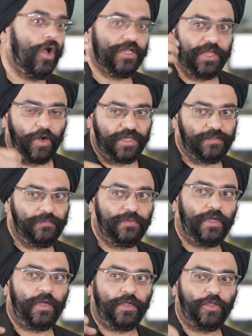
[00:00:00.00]
or they want
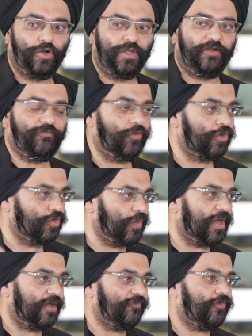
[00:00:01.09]
their phone to
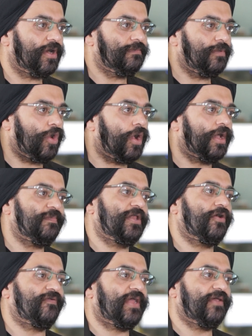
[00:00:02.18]
work for longer
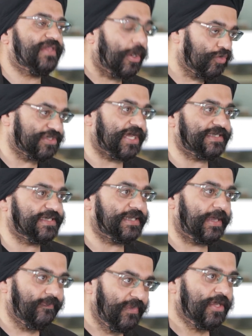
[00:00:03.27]
period of time without charging
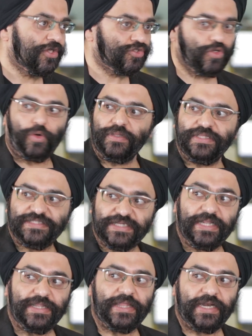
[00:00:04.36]
them. So
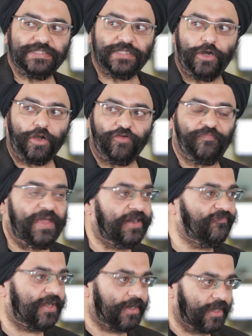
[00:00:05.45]
still there is a lot of
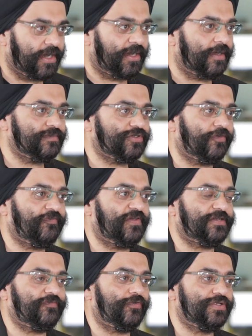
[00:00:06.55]
benefit in terms of
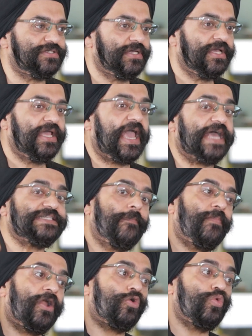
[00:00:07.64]
feature phones as
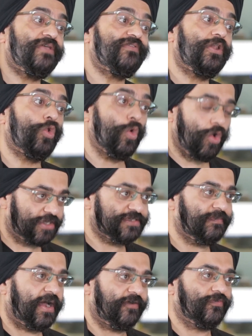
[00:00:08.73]
compared to even
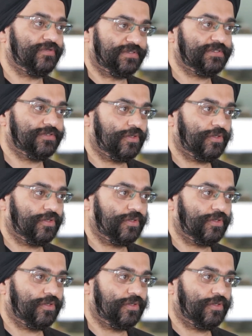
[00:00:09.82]
low-cost smartphones. So,